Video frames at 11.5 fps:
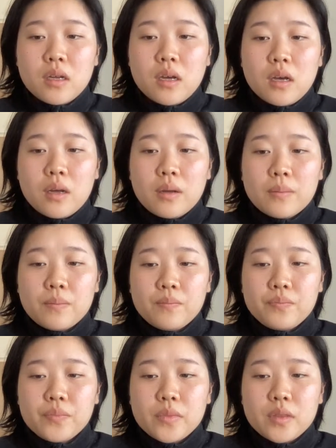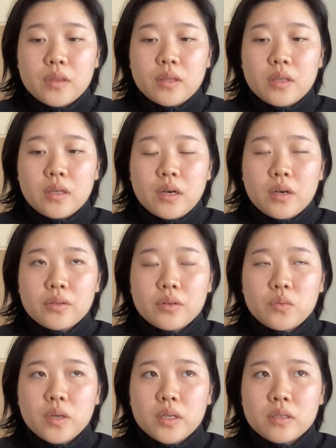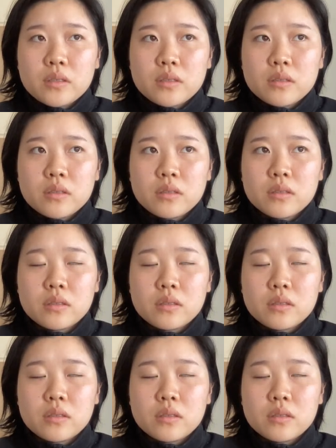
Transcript: Um, the other one,